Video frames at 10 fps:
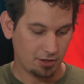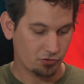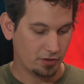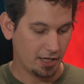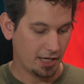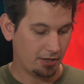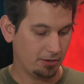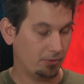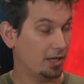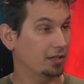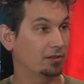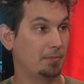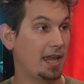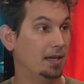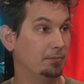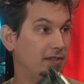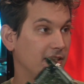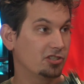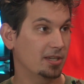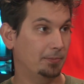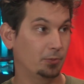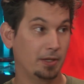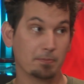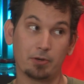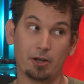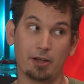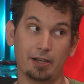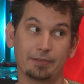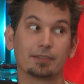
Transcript: I'm the kind tree out. I got some A M D chips we can put on it.